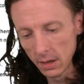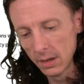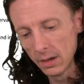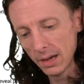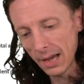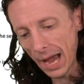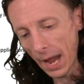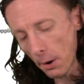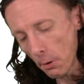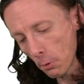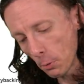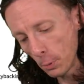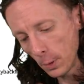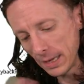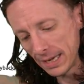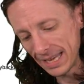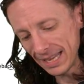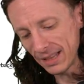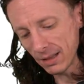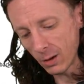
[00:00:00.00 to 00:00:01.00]
How would we
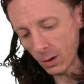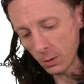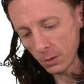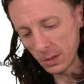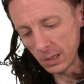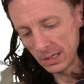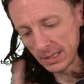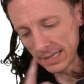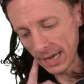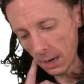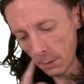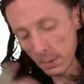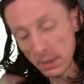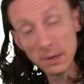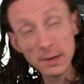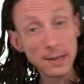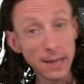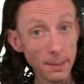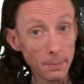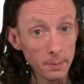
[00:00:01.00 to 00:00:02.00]
get all these out? We could
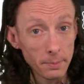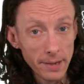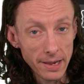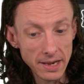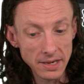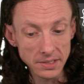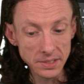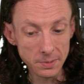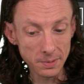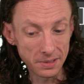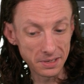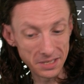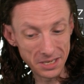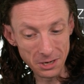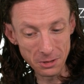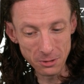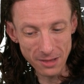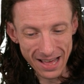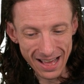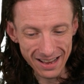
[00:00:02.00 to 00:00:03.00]
copy paste, we could do
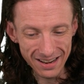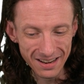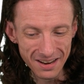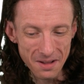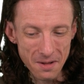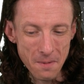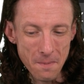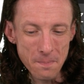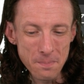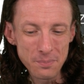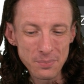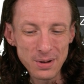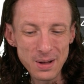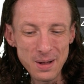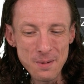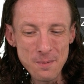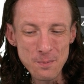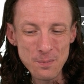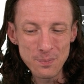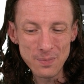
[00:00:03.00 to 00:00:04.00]
that,
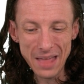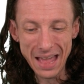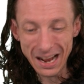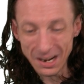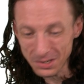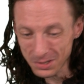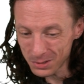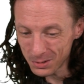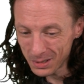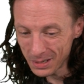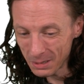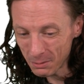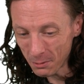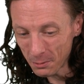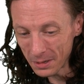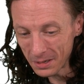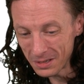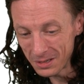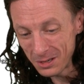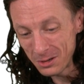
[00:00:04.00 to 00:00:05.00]
but actually what we
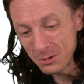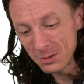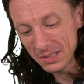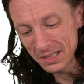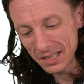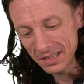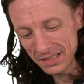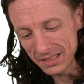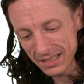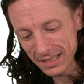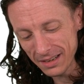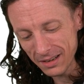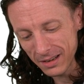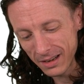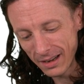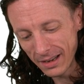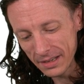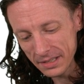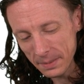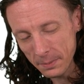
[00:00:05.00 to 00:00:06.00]
could use is
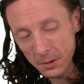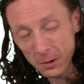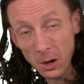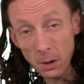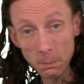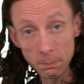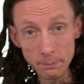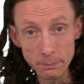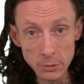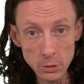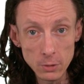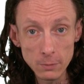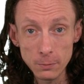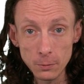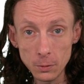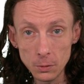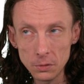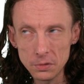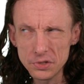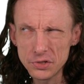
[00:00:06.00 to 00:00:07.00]
something called
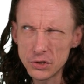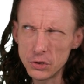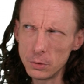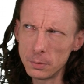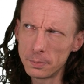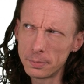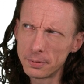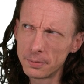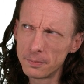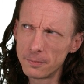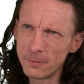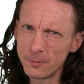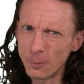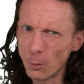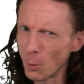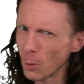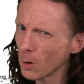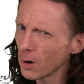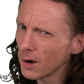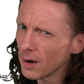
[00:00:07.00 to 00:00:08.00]
Beautiful Soup
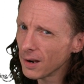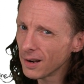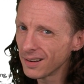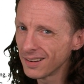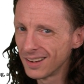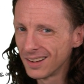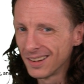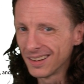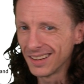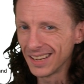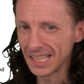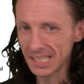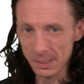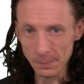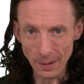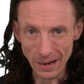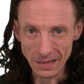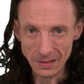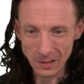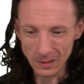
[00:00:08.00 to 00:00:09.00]
4. It's a
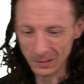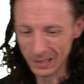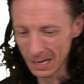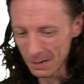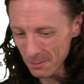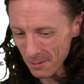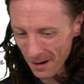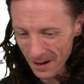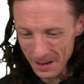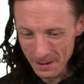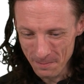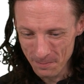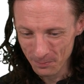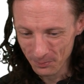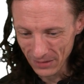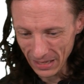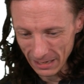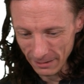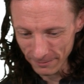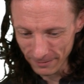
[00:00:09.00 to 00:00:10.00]
Python library.
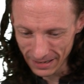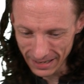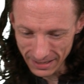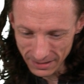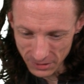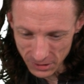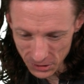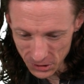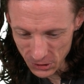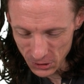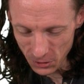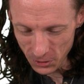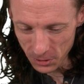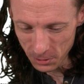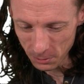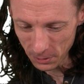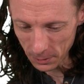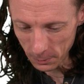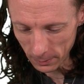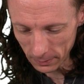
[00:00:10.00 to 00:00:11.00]
And if I just show you
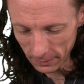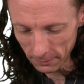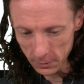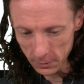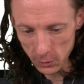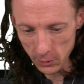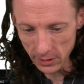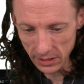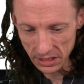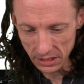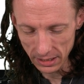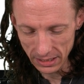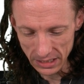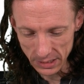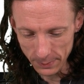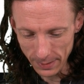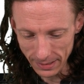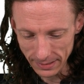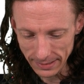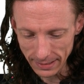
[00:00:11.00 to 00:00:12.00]
really quickly, if an
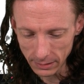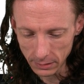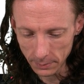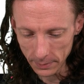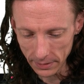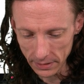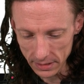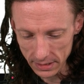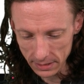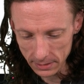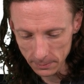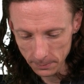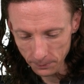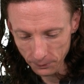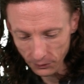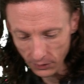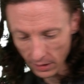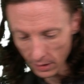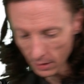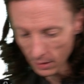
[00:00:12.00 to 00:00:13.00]
inspect elements,
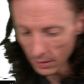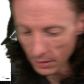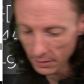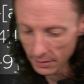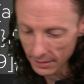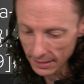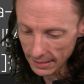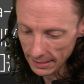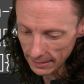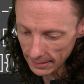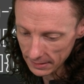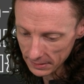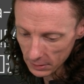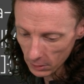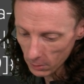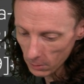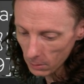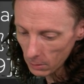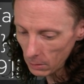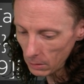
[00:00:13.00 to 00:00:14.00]
these
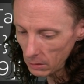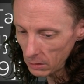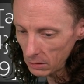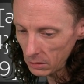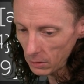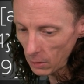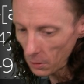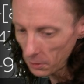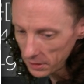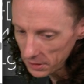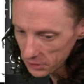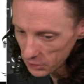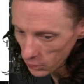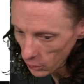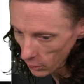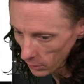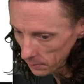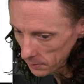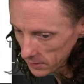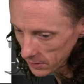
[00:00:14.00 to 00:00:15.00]
are all these
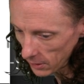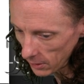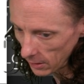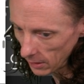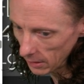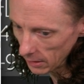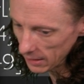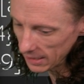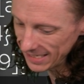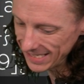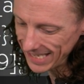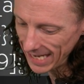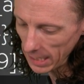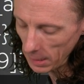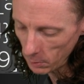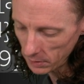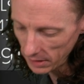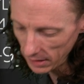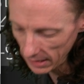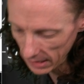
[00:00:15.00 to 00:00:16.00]
terms are contained
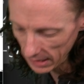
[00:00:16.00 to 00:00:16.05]
within a